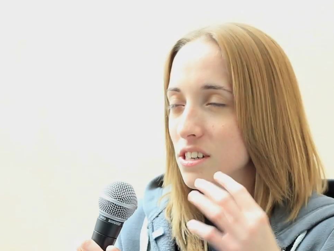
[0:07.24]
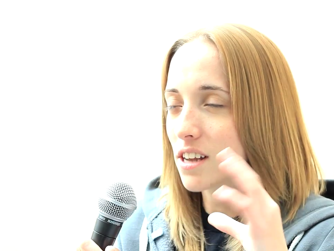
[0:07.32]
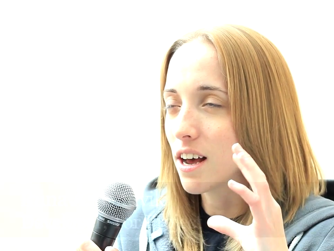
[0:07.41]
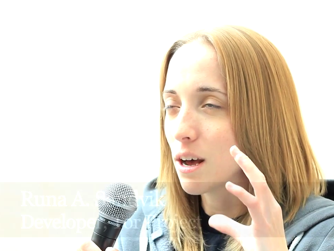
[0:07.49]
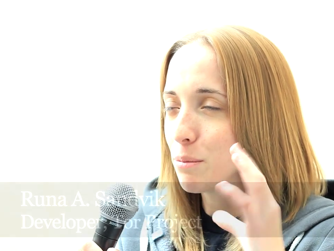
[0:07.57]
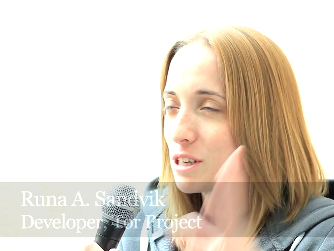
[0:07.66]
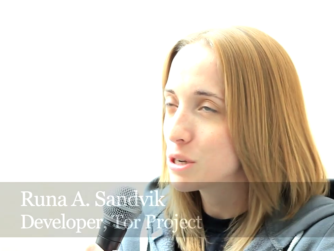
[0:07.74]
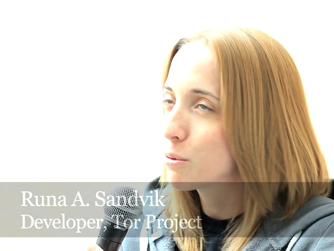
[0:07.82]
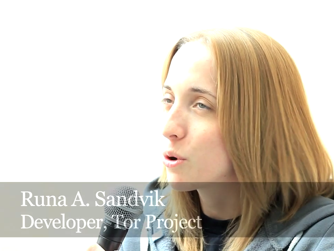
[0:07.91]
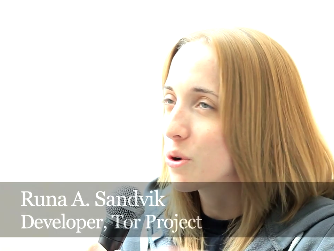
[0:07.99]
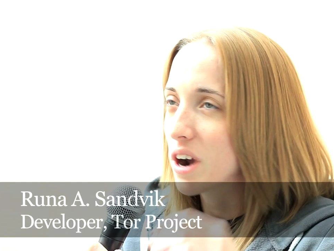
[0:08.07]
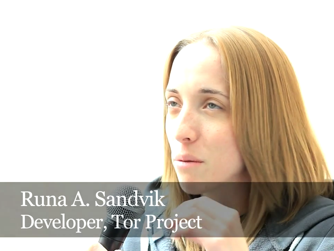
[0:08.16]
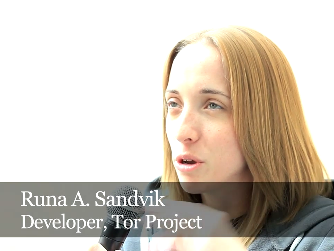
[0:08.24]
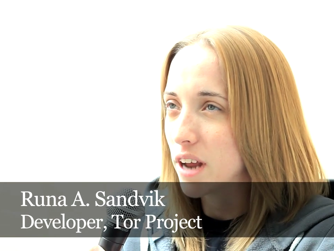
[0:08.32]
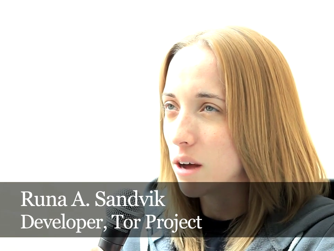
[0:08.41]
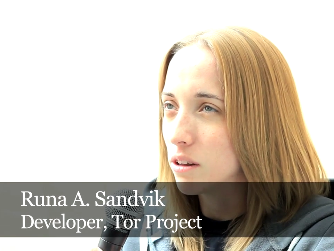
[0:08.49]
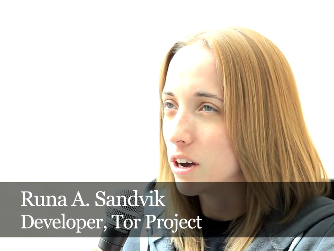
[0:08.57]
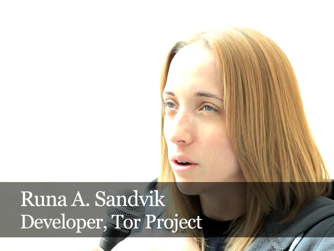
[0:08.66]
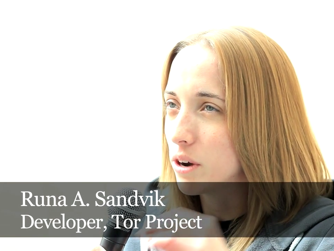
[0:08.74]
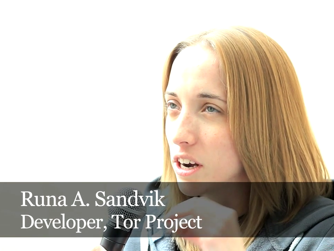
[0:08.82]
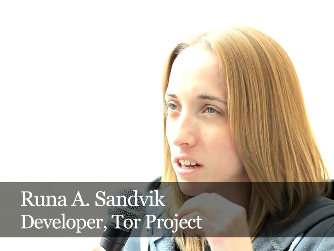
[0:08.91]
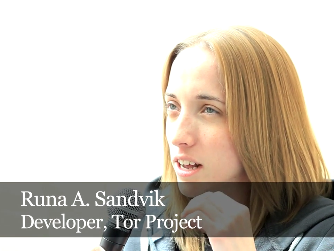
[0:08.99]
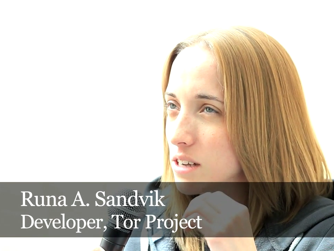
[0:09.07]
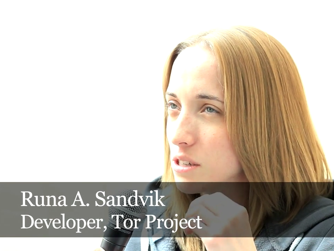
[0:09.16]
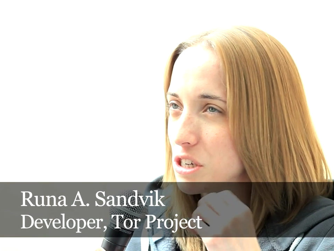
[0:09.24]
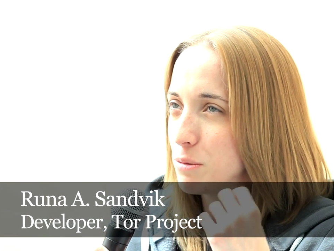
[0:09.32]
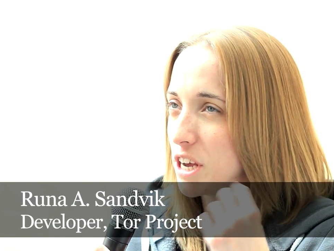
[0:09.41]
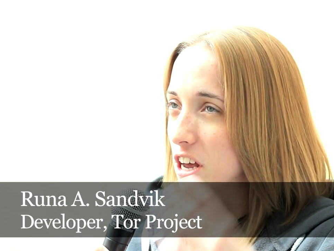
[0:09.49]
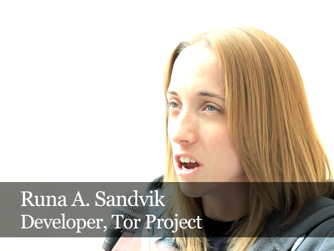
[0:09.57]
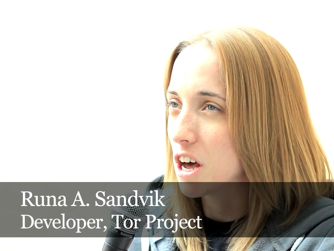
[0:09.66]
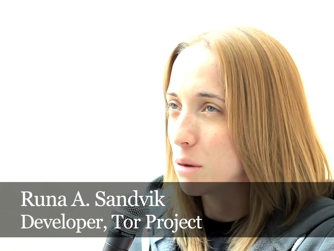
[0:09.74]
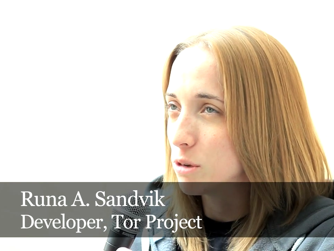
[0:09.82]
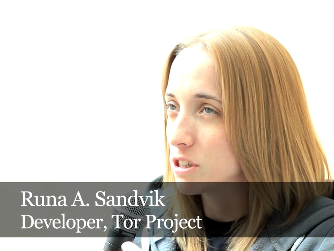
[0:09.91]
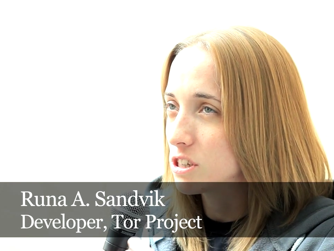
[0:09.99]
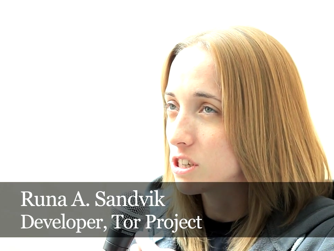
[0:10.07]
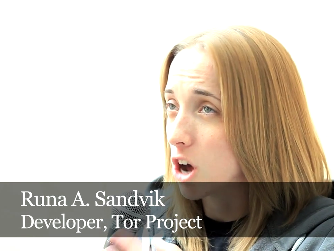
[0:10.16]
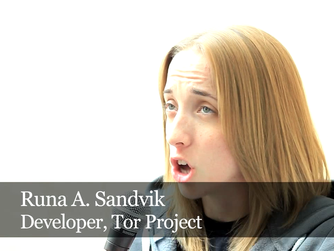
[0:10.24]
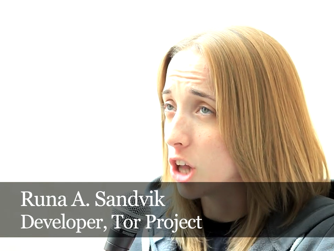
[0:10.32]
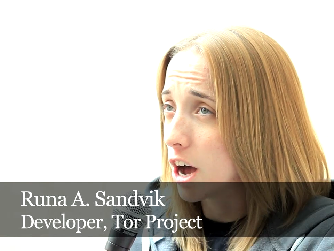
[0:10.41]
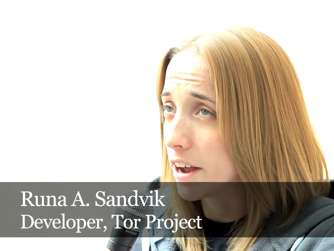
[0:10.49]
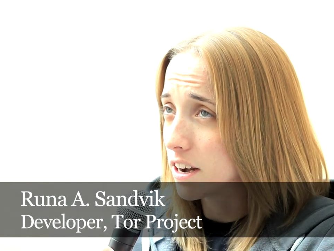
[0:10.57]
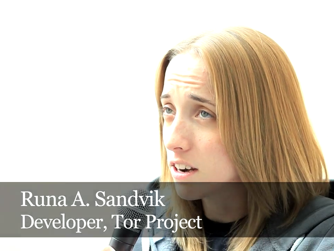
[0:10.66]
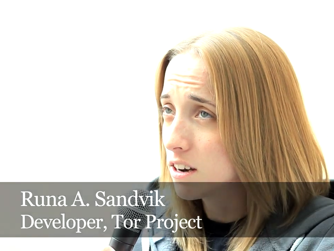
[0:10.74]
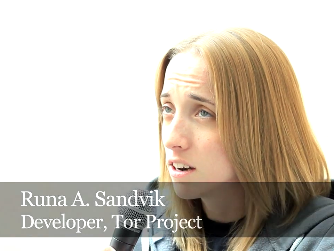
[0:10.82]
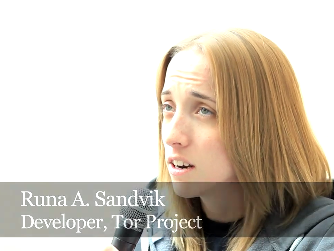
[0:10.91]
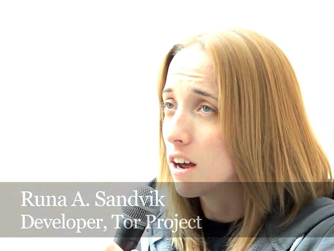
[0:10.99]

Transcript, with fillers: this uh, piece of program you download. It allows you to be anonymous online.